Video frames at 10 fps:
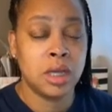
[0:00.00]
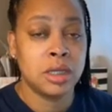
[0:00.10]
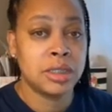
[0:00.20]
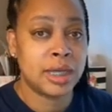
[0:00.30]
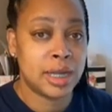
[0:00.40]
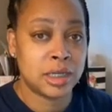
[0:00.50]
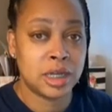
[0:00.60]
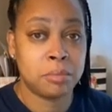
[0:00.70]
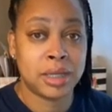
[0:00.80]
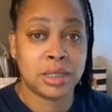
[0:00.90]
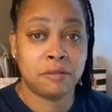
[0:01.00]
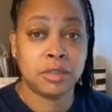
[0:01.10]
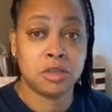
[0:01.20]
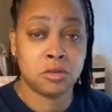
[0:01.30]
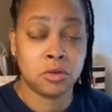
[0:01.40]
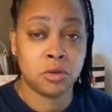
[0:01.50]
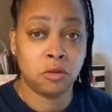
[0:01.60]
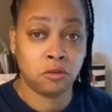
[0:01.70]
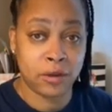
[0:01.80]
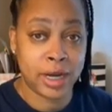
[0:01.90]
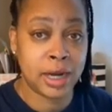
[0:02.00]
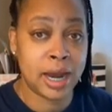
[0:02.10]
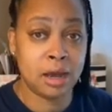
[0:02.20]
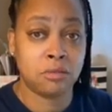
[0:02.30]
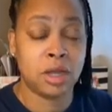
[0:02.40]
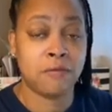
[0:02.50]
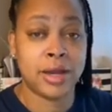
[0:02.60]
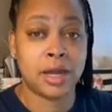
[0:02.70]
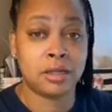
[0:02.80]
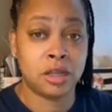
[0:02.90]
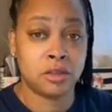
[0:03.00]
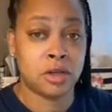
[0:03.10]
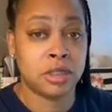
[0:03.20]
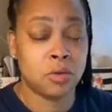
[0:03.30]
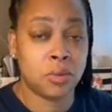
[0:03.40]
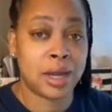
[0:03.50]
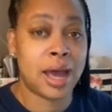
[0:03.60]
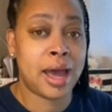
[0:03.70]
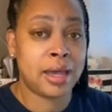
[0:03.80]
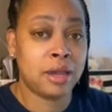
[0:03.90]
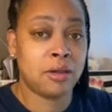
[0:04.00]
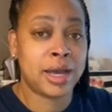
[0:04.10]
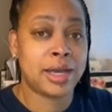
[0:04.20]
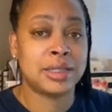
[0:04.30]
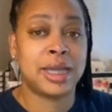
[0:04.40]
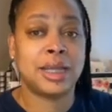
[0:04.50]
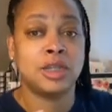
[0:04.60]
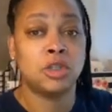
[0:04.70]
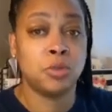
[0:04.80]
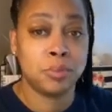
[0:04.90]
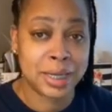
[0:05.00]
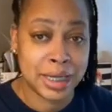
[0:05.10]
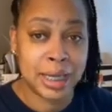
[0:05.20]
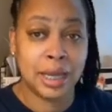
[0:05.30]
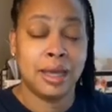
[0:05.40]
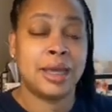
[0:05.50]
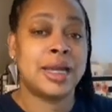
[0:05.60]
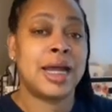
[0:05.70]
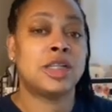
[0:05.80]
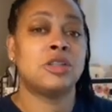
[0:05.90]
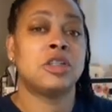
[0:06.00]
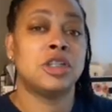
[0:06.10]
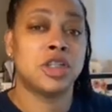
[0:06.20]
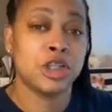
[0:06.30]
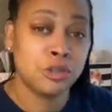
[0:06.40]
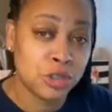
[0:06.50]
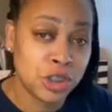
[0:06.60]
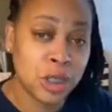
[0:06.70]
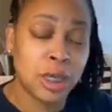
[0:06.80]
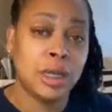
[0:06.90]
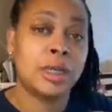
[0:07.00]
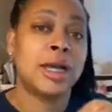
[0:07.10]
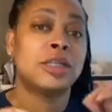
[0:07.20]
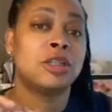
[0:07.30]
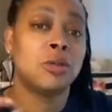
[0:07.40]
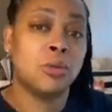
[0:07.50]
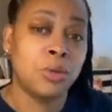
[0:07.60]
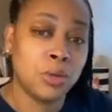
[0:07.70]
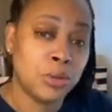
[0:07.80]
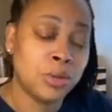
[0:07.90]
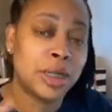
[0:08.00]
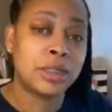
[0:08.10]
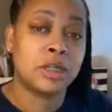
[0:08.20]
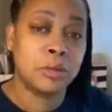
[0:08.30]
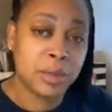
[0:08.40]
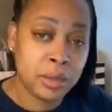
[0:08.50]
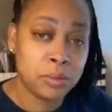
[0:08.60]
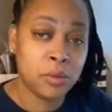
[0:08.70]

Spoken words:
challenging myself to write it out and write out the thoughts on what I hear God saying to me, not to the church, not to the world, not to the people,